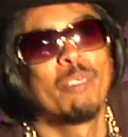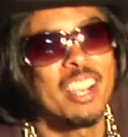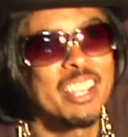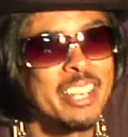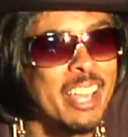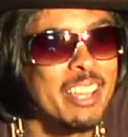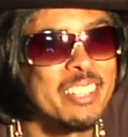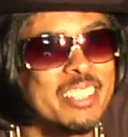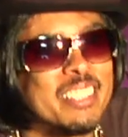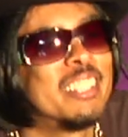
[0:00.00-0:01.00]
rocking that
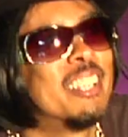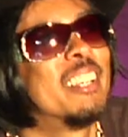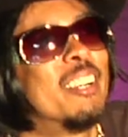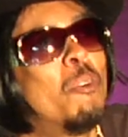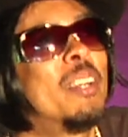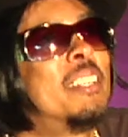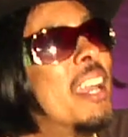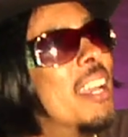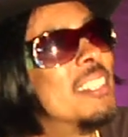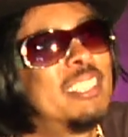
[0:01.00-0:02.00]
on my
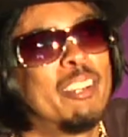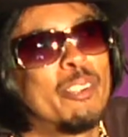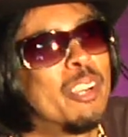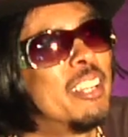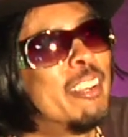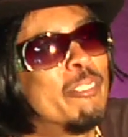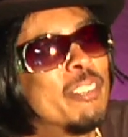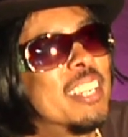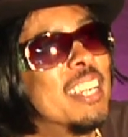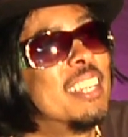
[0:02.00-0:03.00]
dad's stereo, I'll never
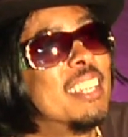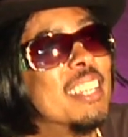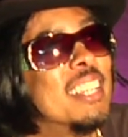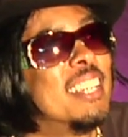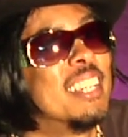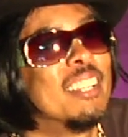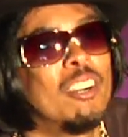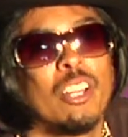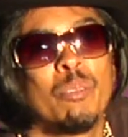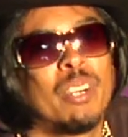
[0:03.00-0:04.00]
forget. And
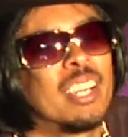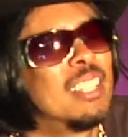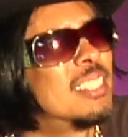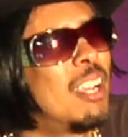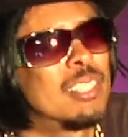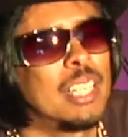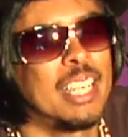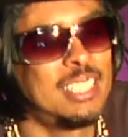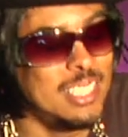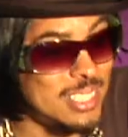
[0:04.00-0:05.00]
all them records, I was
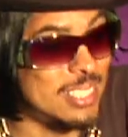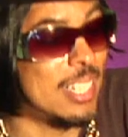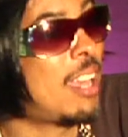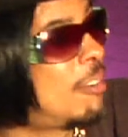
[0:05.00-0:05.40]
like, this is how